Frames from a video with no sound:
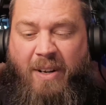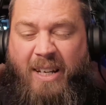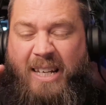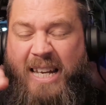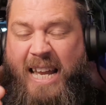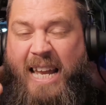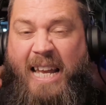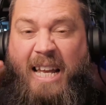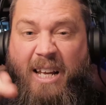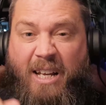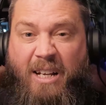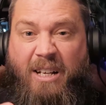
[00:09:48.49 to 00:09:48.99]

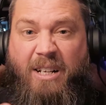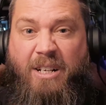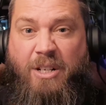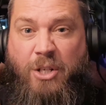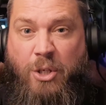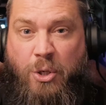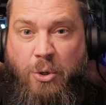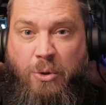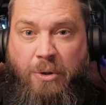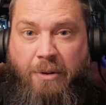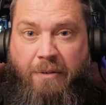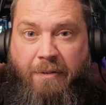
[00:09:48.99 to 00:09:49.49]
link
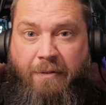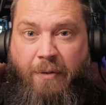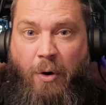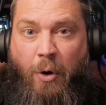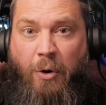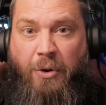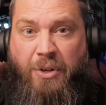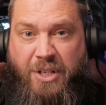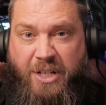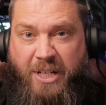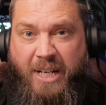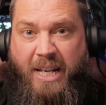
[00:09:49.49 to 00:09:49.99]
to the
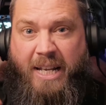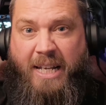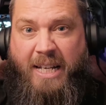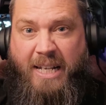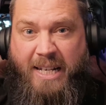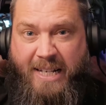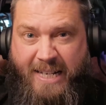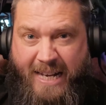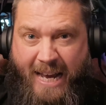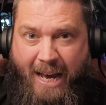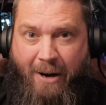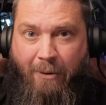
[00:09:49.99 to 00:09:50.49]
font so they
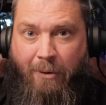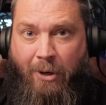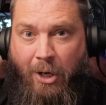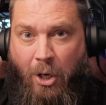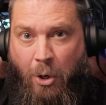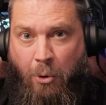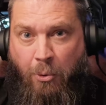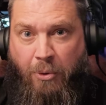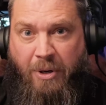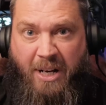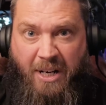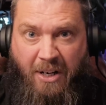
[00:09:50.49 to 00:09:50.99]
can
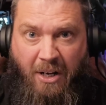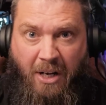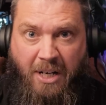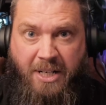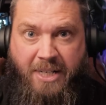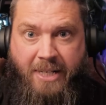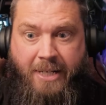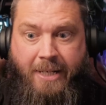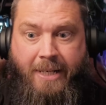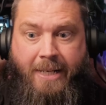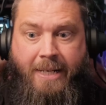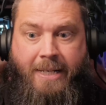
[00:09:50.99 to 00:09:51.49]
download it
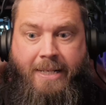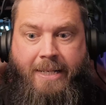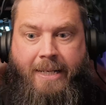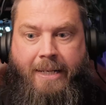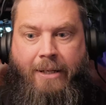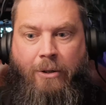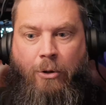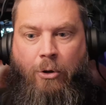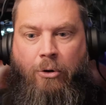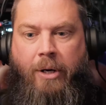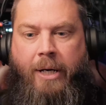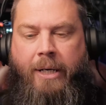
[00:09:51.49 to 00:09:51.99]
nice and easy.
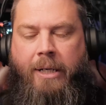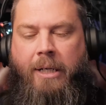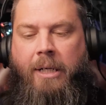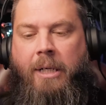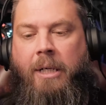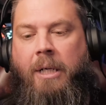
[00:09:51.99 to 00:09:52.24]
All right.